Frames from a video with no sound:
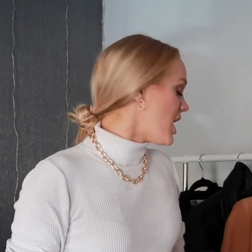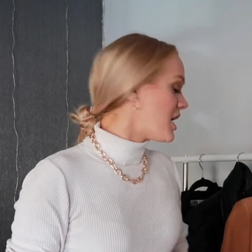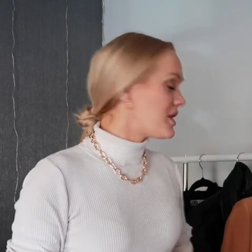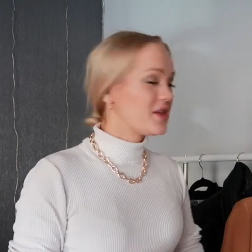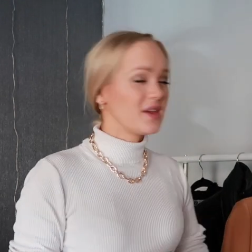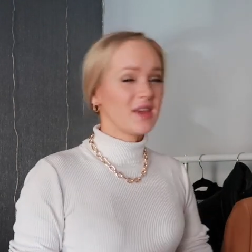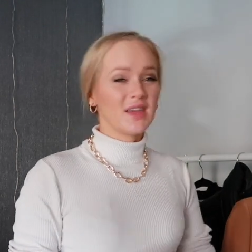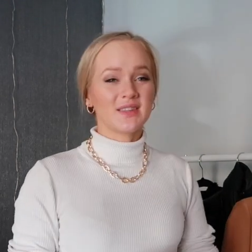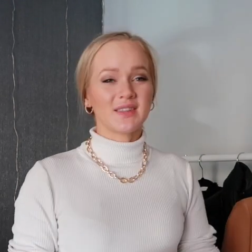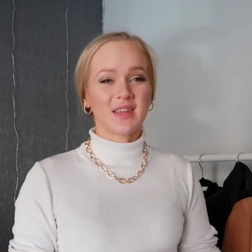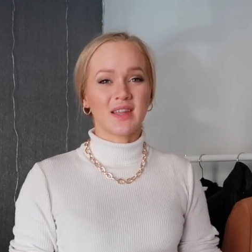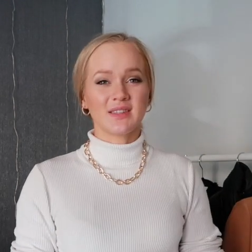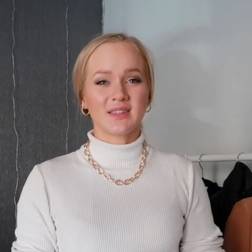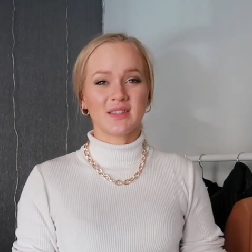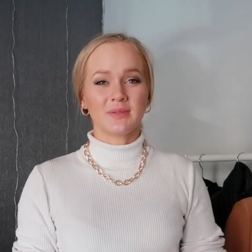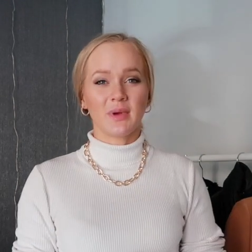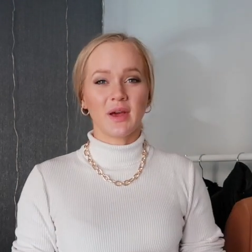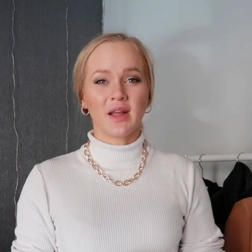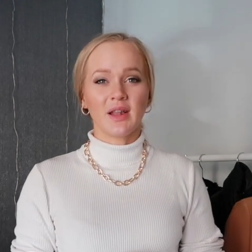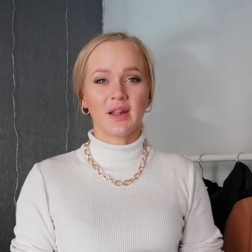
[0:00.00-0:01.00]
I think it tends
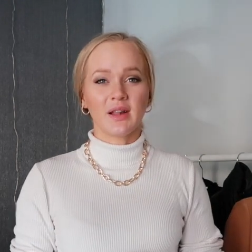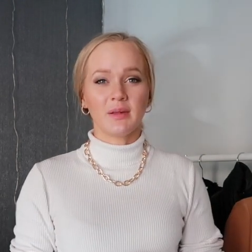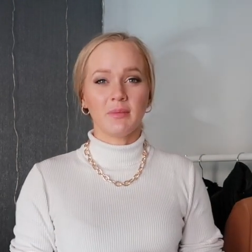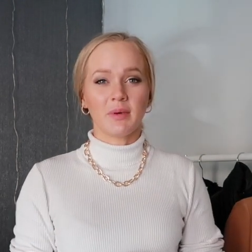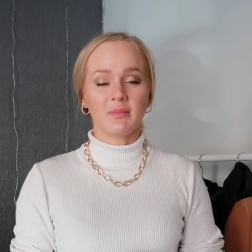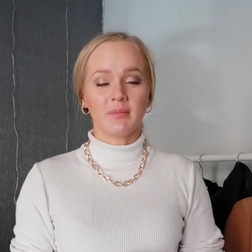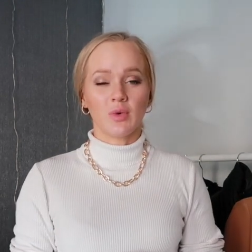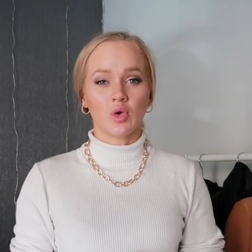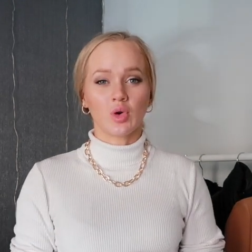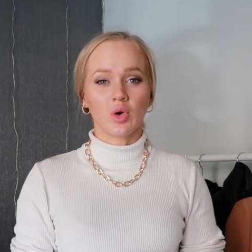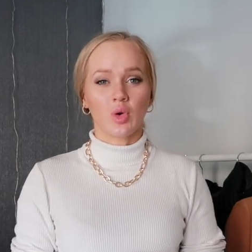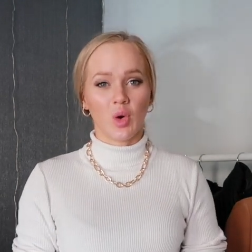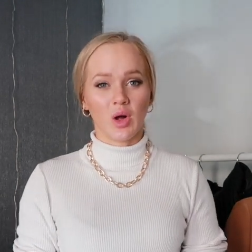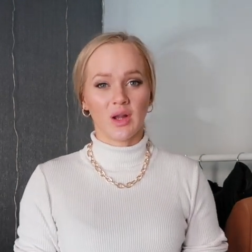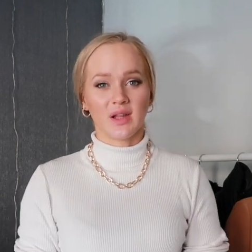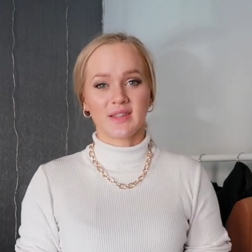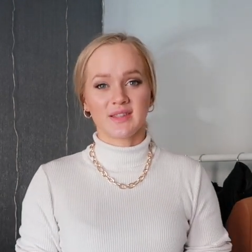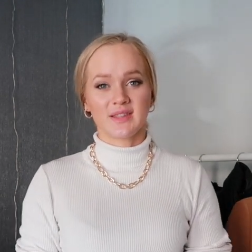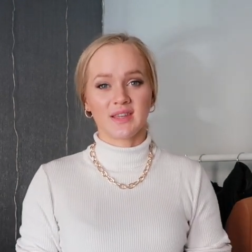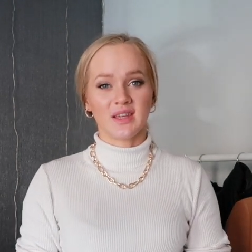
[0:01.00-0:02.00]
to be a little bit more
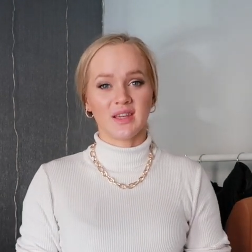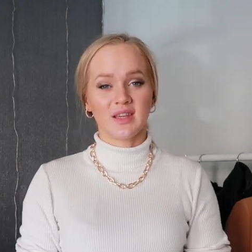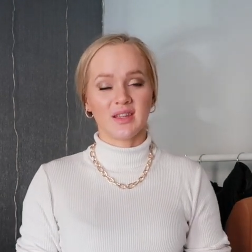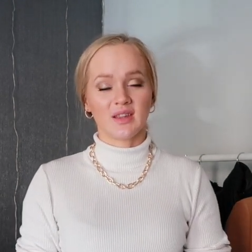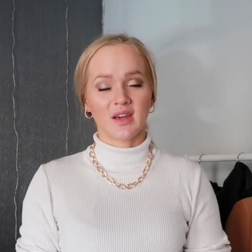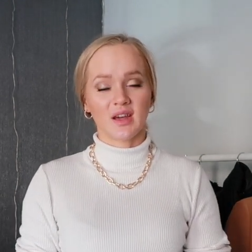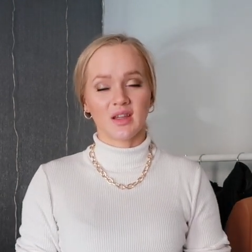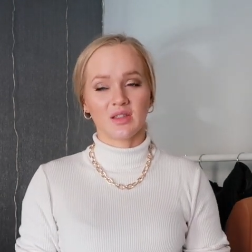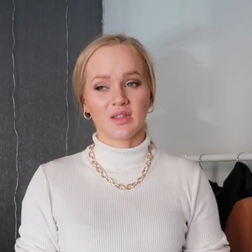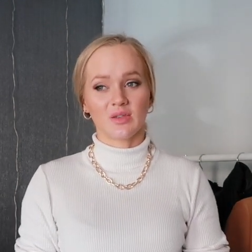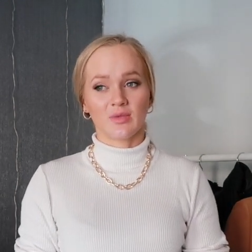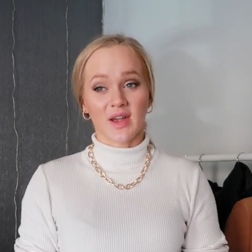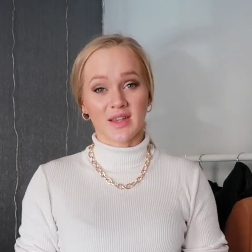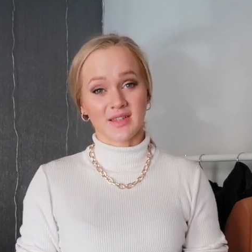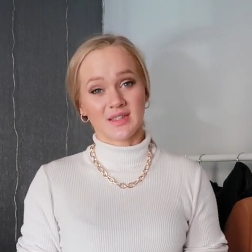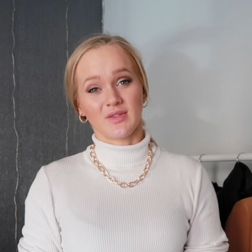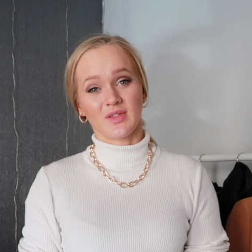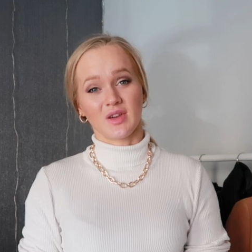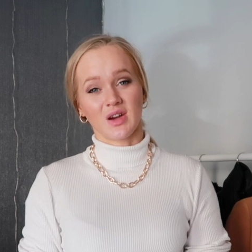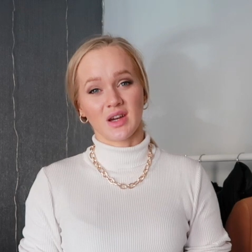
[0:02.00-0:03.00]
quality than the
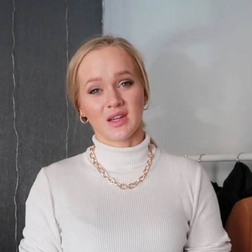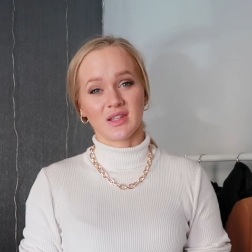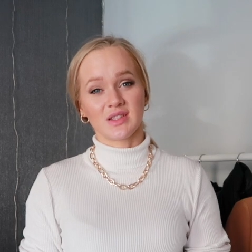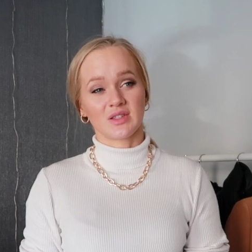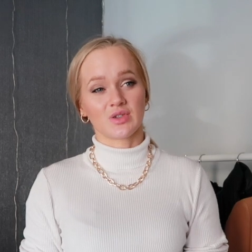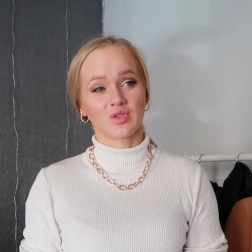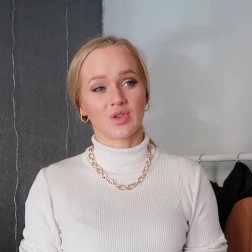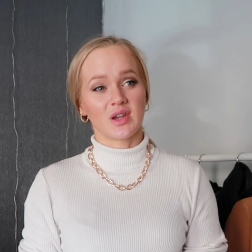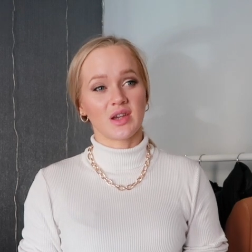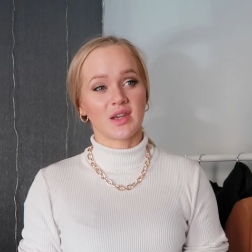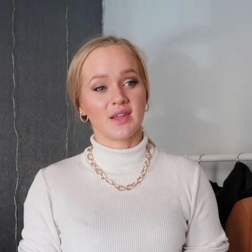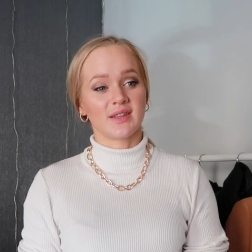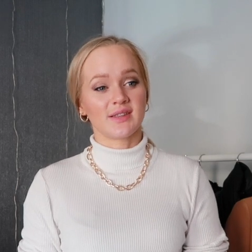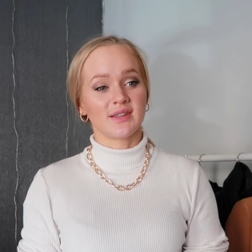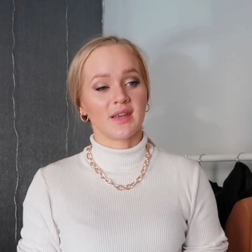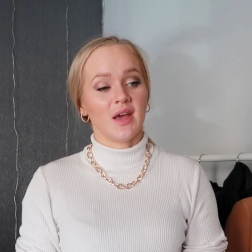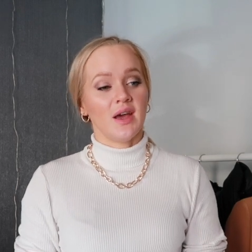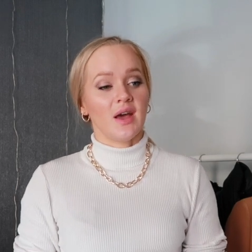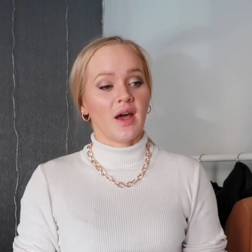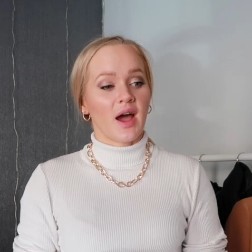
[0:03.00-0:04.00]
rest of the high streets,